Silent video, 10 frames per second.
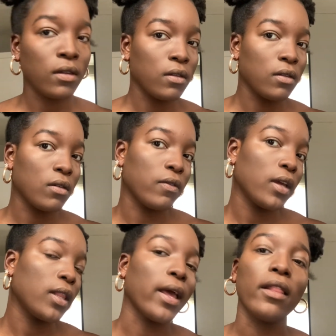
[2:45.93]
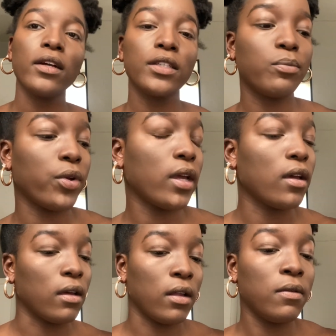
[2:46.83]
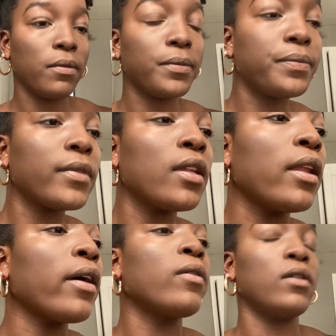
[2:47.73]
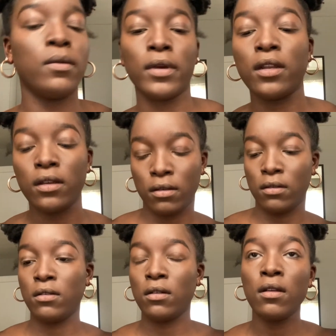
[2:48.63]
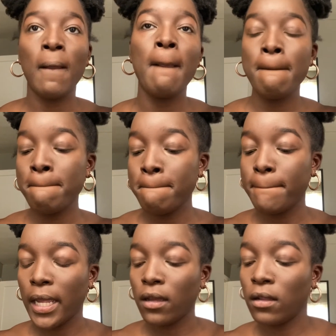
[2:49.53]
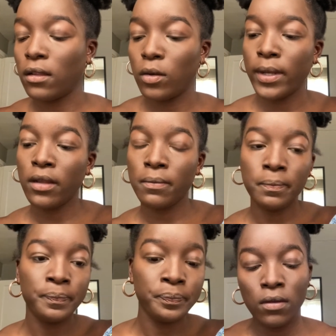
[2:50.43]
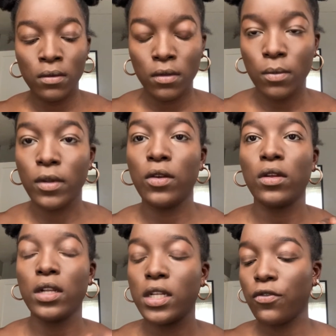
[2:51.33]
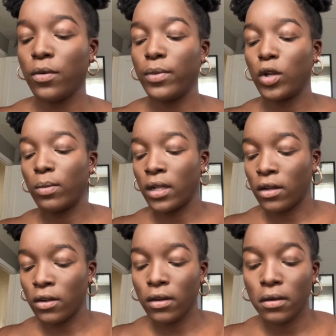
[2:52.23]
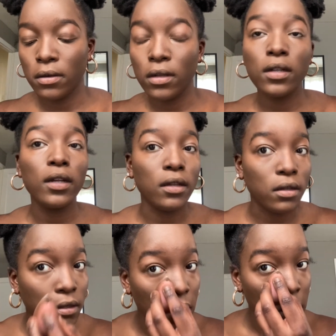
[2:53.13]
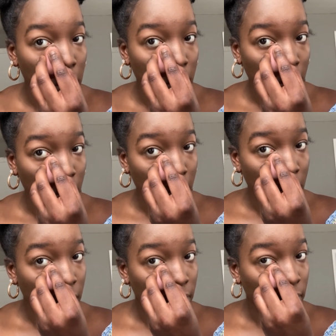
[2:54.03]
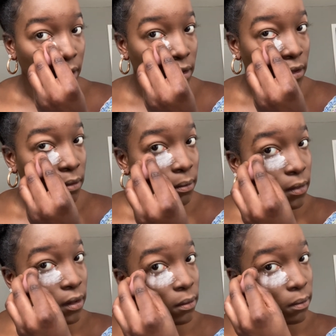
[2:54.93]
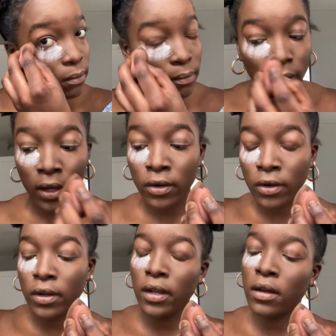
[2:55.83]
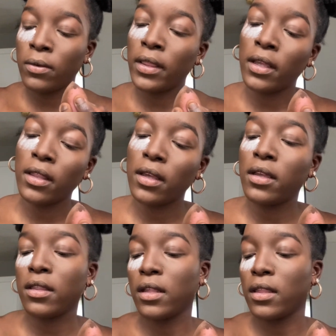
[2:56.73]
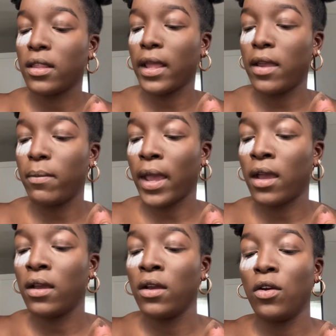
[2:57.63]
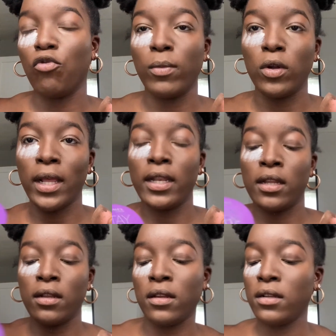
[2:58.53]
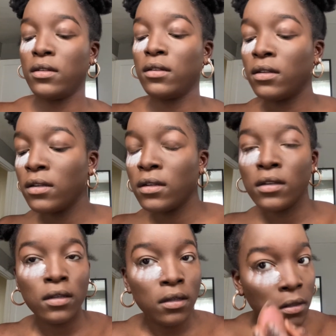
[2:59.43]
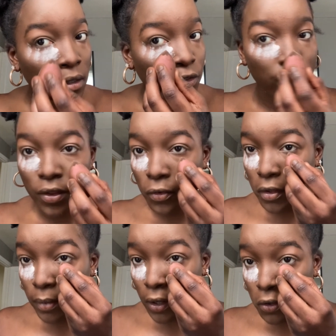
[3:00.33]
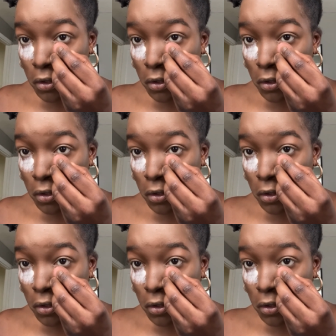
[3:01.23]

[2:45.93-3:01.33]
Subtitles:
So I feel like that looks pretty good. And now I'm going to bake a little bit. So I'm going to use a different beauty blender and put some powder. Oh, and this is the Stay Matte Rimmel London translucent powder.